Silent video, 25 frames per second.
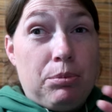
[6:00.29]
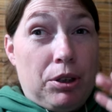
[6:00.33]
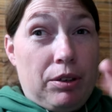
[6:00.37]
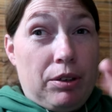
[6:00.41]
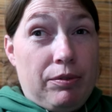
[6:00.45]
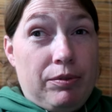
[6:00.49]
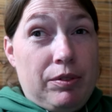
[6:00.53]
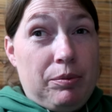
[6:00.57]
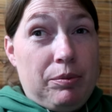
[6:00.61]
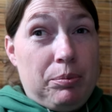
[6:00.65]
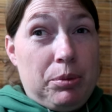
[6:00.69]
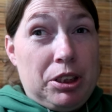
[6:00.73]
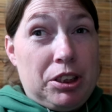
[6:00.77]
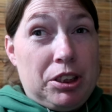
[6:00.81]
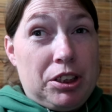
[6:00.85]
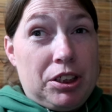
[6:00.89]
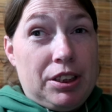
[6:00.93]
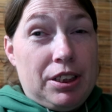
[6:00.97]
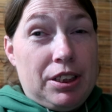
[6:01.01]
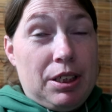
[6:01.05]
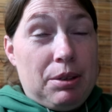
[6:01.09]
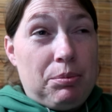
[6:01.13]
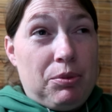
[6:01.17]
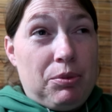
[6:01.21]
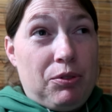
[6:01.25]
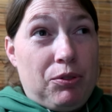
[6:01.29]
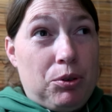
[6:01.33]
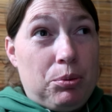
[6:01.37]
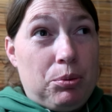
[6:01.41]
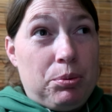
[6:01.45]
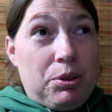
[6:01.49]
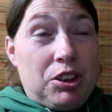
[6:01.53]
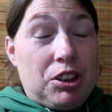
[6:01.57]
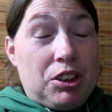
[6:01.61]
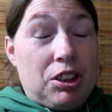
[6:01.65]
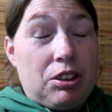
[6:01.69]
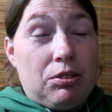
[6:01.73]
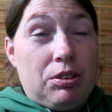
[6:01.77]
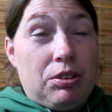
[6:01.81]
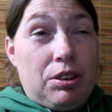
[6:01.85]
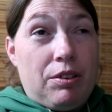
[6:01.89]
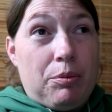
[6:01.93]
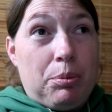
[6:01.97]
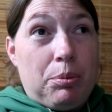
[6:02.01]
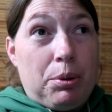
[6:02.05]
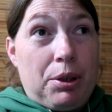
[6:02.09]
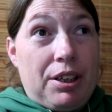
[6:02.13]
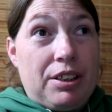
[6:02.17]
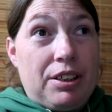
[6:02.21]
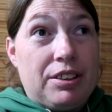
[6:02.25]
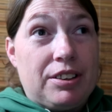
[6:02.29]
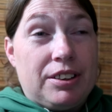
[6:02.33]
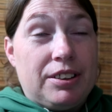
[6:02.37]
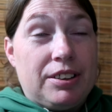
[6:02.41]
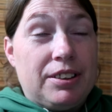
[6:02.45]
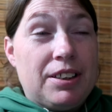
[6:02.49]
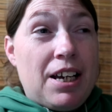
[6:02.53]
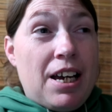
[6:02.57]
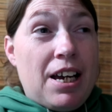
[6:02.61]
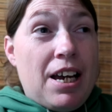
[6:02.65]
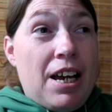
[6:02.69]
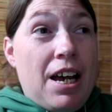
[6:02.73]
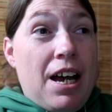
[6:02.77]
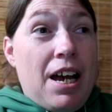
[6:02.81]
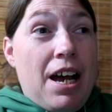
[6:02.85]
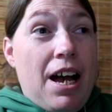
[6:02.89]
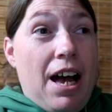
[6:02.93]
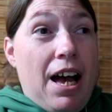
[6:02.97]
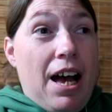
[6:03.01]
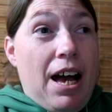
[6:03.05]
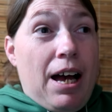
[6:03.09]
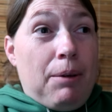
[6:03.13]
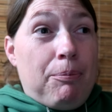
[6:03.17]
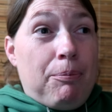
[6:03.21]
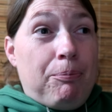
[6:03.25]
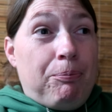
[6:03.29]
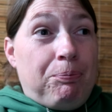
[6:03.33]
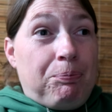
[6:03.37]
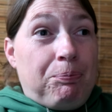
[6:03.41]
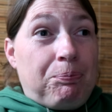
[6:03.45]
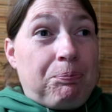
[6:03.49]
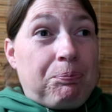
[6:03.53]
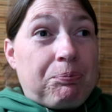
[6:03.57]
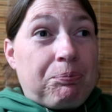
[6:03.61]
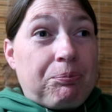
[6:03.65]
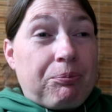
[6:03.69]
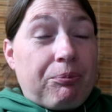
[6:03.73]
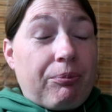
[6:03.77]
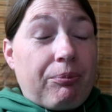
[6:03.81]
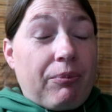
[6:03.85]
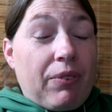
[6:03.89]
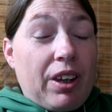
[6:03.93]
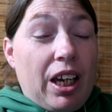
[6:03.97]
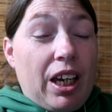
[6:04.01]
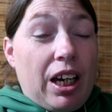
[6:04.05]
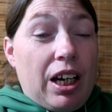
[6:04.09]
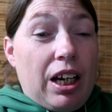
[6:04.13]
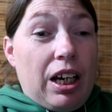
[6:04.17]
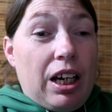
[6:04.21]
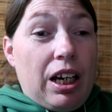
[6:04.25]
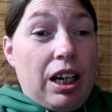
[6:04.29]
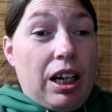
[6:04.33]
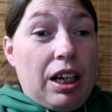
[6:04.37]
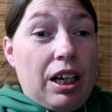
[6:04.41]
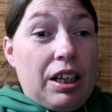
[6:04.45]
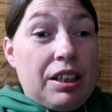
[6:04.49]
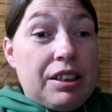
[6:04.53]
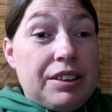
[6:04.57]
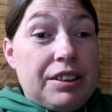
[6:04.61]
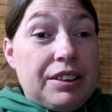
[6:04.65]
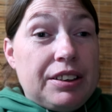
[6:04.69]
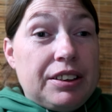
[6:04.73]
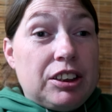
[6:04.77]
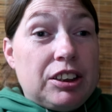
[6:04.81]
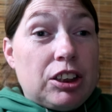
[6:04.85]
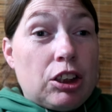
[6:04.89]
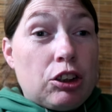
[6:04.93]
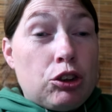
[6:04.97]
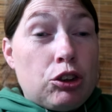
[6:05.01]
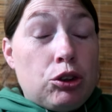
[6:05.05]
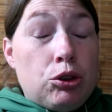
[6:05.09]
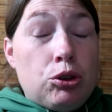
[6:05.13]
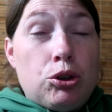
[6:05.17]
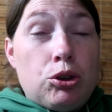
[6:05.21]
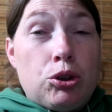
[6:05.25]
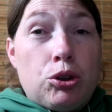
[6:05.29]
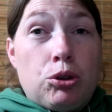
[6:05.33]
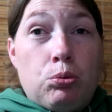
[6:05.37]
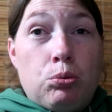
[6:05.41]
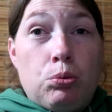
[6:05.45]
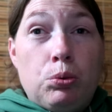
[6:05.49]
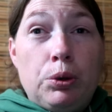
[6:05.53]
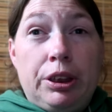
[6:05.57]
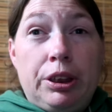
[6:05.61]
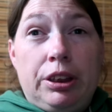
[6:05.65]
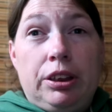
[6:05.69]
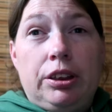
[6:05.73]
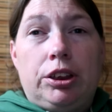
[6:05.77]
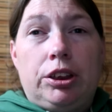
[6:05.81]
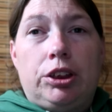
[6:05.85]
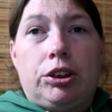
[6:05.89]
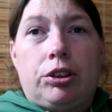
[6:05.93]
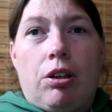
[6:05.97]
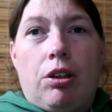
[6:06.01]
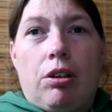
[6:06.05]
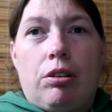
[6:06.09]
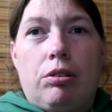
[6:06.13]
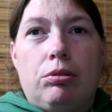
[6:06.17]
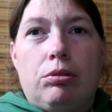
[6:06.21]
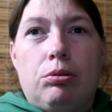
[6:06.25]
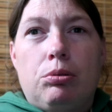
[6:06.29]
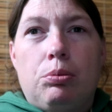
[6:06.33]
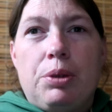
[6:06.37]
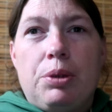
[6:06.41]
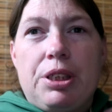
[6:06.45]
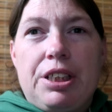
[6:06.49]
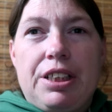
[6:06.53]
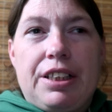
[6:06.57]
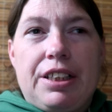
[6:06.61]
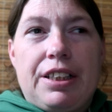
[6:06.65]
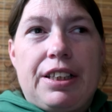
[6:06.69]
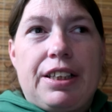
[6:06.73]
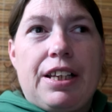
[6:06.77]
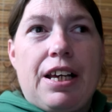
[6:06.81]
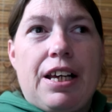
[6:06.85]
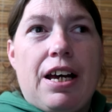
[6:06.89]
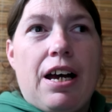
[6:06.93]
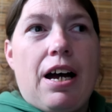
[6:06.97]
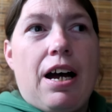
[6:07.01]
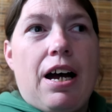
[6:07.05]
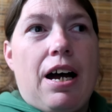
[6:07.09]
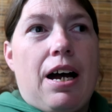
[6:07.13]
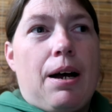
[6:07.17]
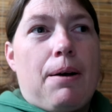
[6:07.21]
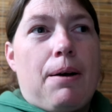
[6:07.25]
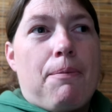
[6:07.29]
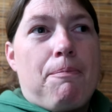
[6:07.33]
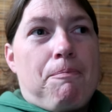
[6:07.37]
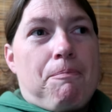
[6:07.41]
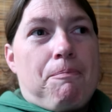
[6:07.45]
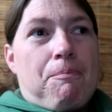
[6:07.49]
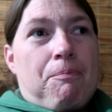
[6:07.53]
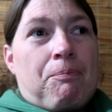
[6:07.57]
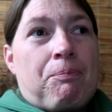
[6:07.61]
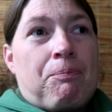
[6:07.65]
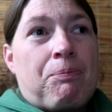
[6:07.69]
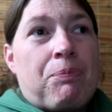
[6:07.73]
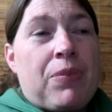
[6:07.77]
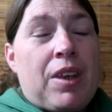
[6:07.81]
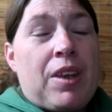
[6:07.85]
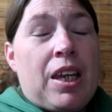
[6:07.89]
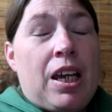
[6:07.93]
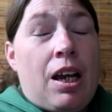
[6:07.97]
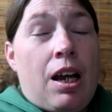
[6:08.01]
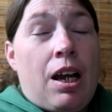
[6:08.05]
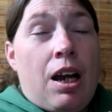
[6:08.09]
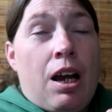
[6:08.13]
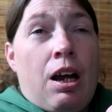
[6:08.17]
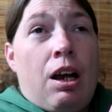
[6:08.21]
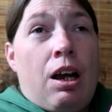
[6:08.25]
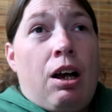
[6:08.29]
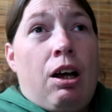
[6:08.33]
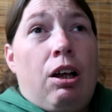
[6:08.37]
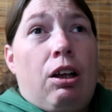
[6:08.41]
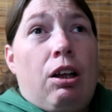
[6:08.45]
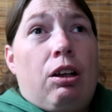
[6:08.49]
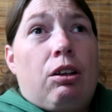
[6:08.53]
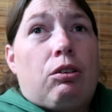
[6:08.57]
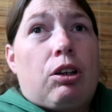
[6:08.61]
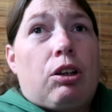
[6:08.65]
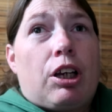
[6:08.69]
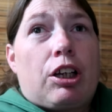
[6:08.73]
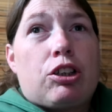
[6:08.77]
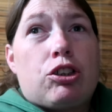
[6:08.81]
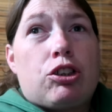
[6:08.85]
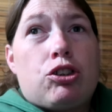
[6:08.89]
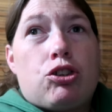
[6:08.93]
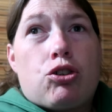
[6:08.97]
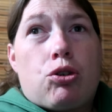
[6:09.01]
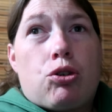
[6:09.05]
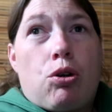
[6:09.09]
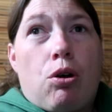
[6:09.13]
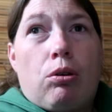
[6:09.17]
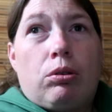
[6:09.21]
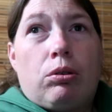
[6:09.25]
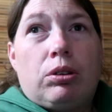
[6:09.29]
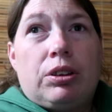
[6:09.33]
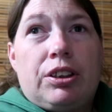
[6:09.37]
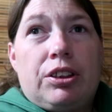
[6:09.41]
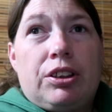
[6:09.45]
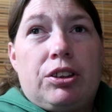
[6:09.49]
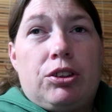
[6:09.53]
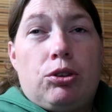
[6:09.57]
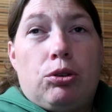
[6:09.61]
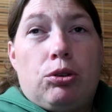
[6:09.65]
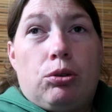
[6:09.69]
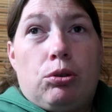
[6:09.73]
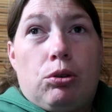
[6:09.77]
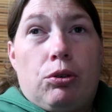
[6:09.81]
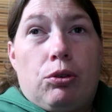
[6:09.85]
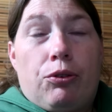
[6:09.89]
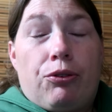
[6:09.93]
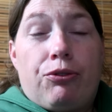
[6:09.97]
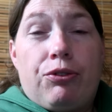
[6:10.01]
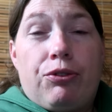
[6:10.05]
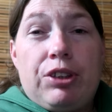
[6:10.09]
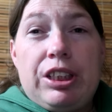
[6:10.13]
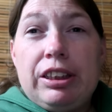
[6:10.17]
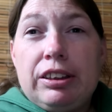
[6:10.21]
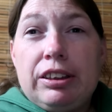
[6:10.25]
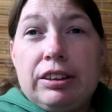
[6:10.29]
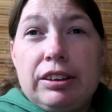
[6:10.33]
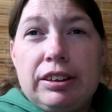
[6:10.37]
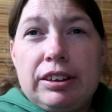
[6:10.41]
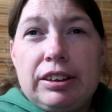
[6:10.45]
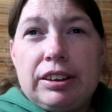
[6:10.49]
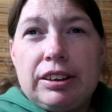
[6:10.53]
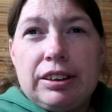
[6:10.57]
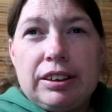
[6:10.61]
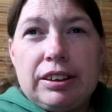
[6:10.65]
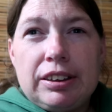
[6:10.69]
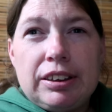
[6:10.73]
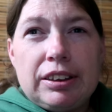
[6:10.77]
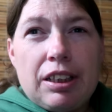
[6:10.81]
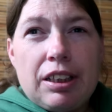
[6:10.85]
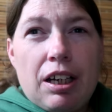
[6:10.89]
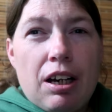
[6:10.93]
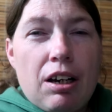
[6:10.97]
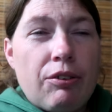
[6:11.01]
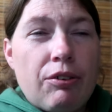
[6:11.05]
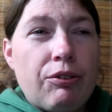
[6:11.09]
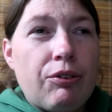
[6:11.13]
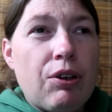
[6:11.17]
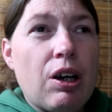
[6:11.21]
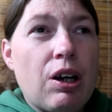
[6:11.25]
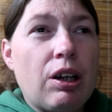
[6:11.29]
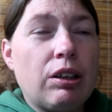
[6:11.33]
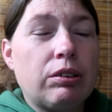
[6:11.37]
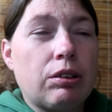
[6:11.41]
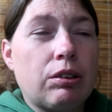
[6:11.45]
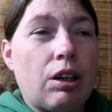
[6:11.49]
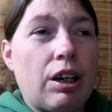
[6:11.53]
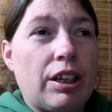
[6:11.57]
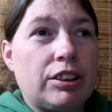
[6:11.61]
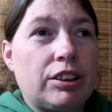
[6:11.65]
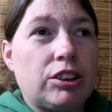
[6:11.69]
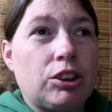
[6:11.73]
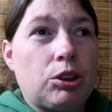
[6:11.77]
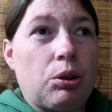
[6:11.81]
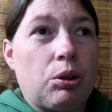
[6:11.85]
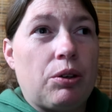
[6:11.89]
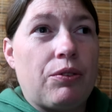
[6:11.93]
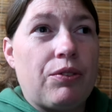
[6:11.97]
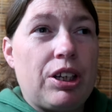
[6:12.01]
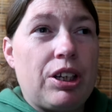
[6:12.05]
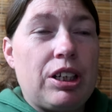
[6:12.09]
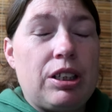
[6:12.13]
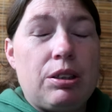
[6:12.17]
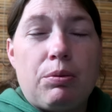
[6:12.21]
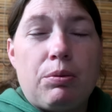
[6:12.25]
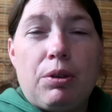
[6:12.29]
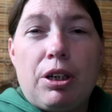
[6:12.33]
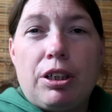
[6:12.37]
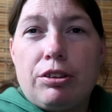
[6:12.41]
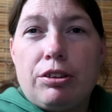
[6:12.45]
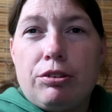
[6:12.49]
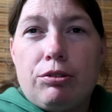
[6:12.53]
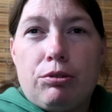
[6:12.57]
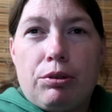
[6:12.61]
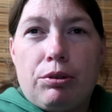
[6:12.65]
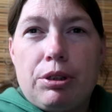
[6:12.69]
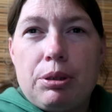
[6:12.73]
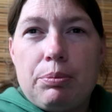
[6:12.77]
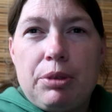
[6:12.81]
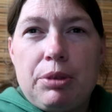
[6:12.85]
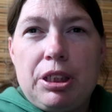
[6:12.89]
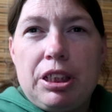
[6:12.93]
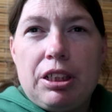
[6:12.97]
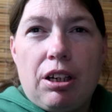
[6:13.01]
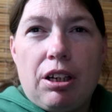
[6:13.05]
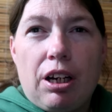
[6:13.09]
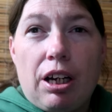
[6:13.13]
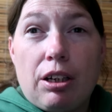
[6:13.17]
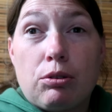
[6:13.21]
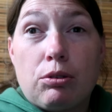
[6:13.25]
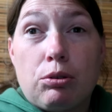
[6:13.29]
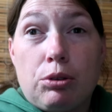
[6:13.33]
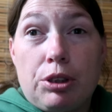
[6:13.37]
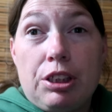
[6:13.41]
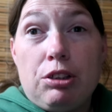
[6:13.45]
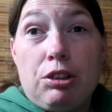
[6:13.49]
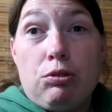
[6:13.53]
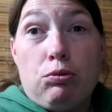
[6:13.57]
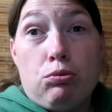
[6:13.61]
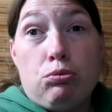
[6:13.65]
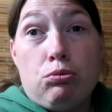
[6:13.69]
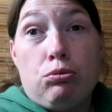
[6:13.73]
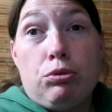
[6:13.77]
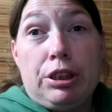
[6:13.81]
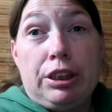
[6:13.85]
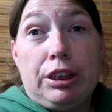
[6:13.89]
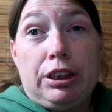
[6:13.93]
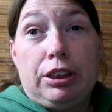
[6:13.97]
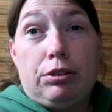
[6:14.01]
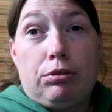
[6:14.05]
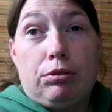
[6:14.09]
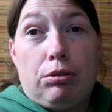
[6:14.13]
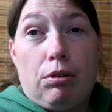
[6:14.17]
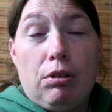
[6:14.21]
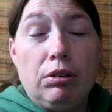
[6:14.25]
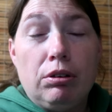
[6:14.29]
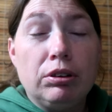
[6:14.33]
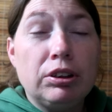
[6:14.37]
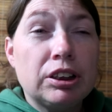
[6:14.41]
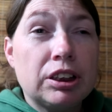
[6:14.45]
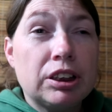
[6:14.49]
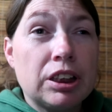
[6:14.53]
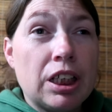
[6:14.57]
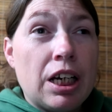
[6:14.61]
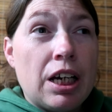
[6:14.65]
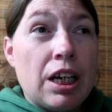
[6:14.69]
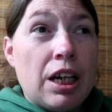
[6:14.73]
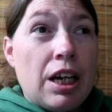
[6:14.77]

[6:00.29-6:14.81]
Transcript: but I've never mentioned that before because I could never pronounce it, um, is you really struggle with um, like controlling your feelings and stuff. Like, so if anyone annoyed me, I could get really cross.